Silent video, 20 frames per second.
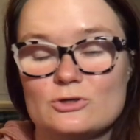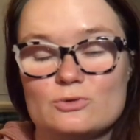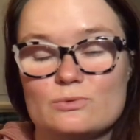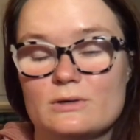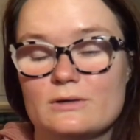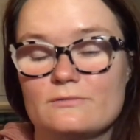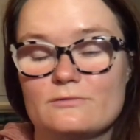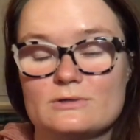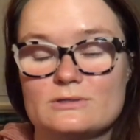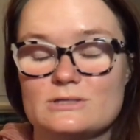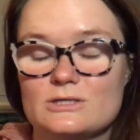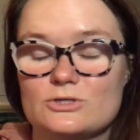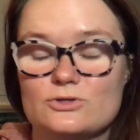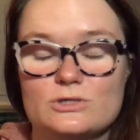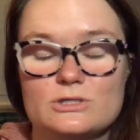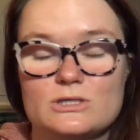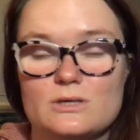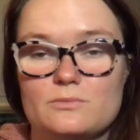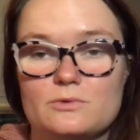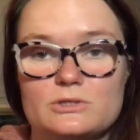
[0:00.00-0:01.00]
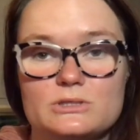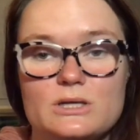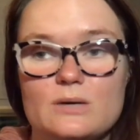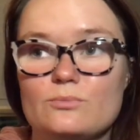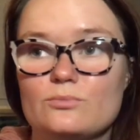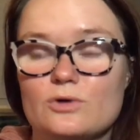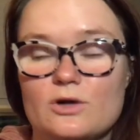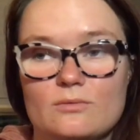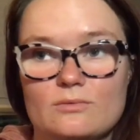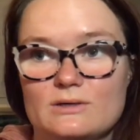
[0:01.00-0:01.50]
21st century chapters, I'm
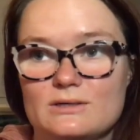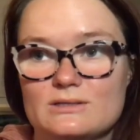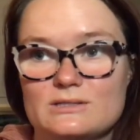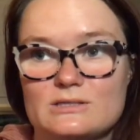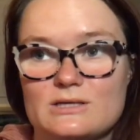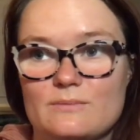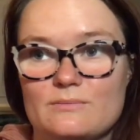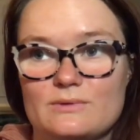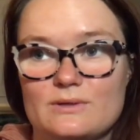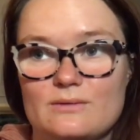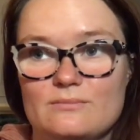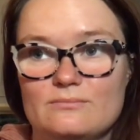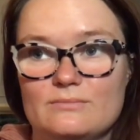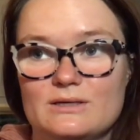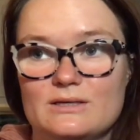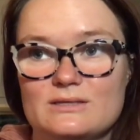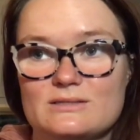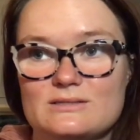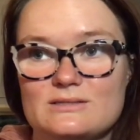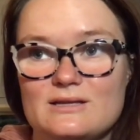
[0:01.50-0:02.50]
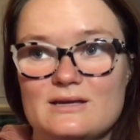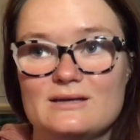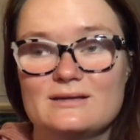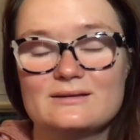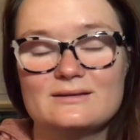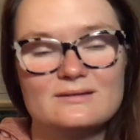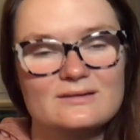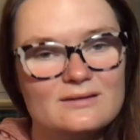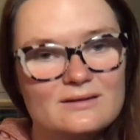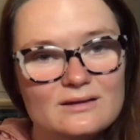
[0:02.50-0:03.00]
probably gonna skip them because
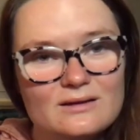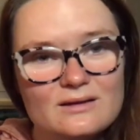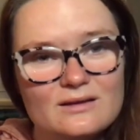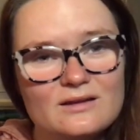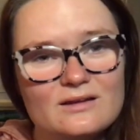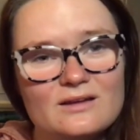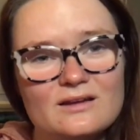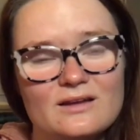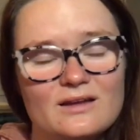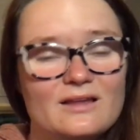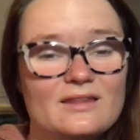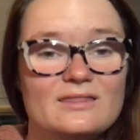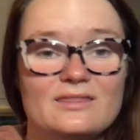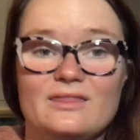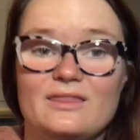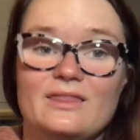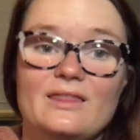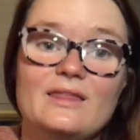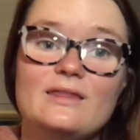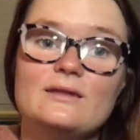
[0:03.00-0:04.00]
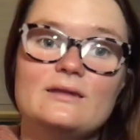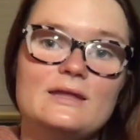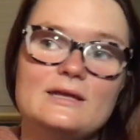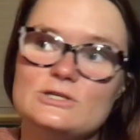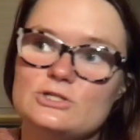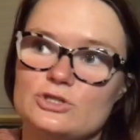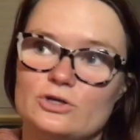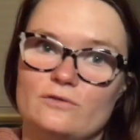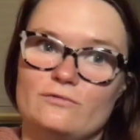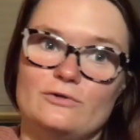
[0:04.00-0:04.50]
like, they
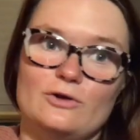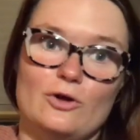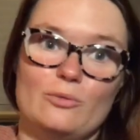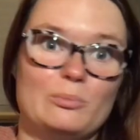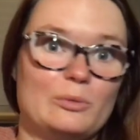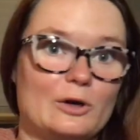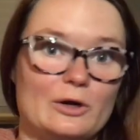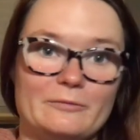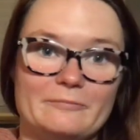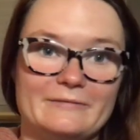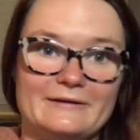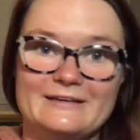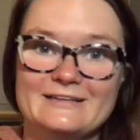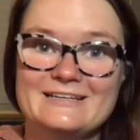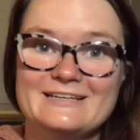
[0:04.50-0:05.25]
serve no purpose.